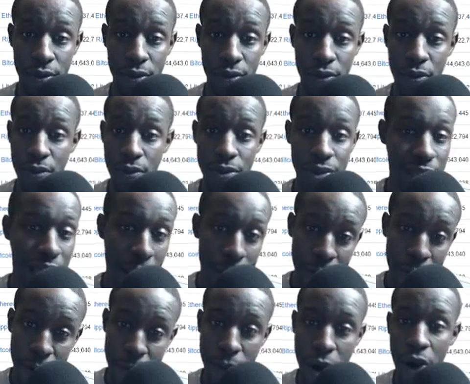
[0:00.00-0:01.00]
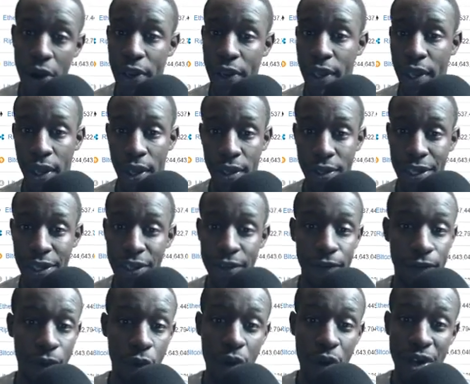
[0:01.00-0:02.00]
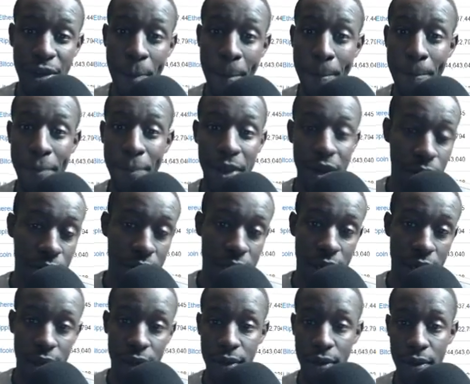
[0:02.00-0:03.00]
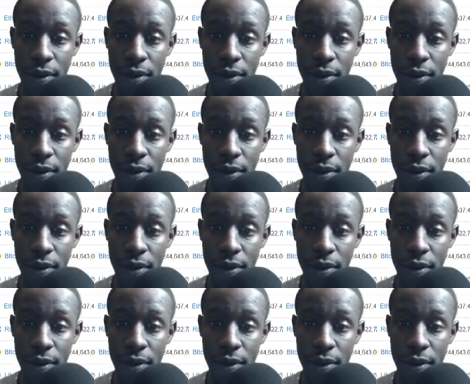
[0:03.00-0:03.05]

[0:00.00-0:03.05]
on top of the market. That's 40 billion.